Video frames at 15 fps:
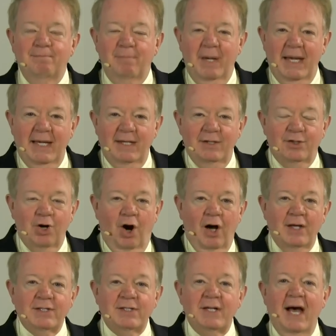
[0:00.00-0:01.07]
being
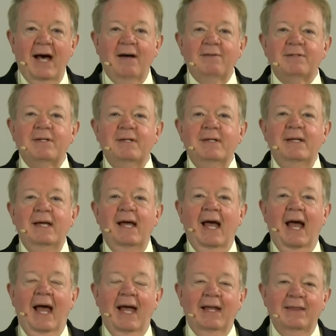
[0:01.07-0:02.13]
tossed out
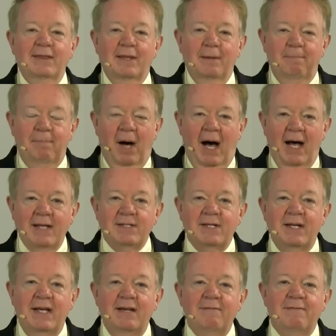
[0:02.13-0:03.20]
and the
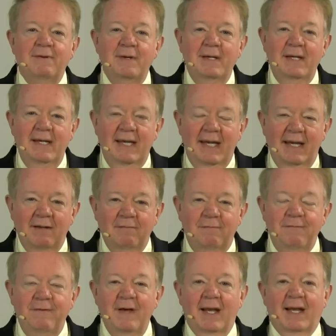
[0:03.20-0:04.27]
positive
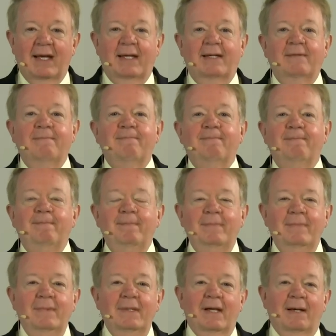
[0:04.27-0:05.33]
infilling.
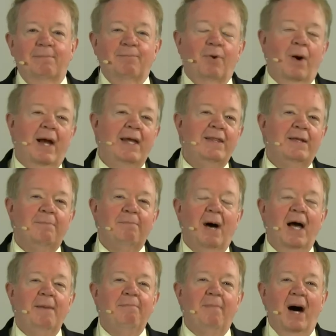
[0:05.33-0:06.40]
I pray that
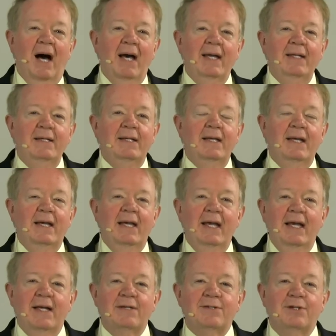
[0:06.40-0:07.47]
my mind
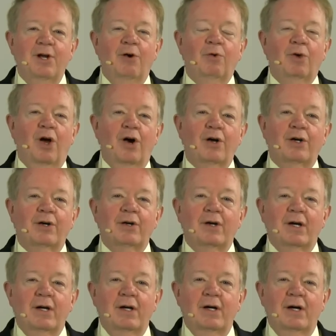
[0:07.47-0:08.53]
is no
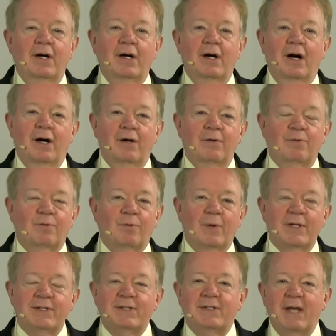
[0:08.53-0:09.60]
longer a
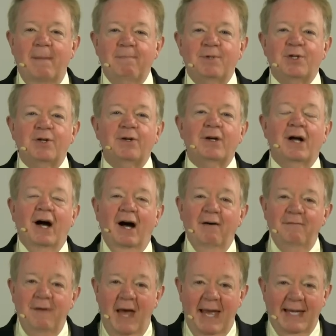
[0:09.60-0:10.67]
receptor
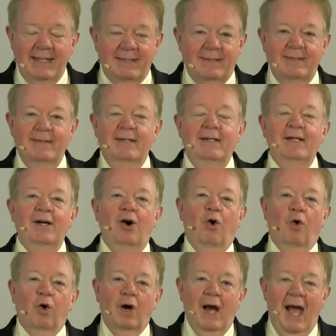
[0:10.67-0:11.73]
of hate
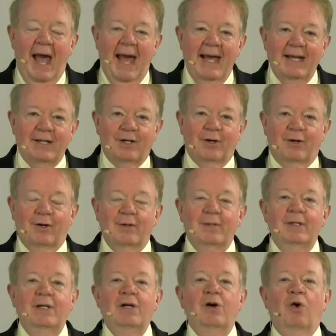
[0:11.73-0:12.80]
or anger
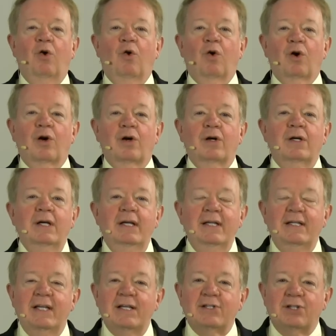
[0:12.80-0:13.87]
or
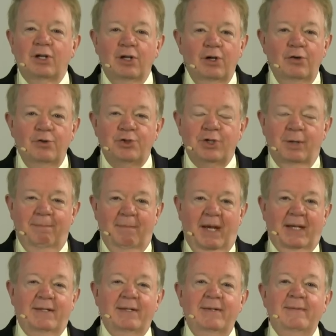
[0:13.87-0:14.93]

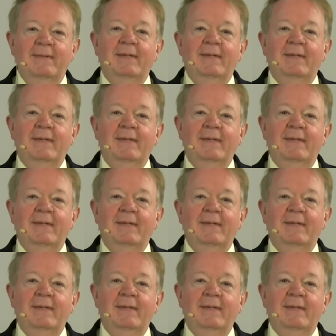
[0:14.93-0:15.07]
disillusionment.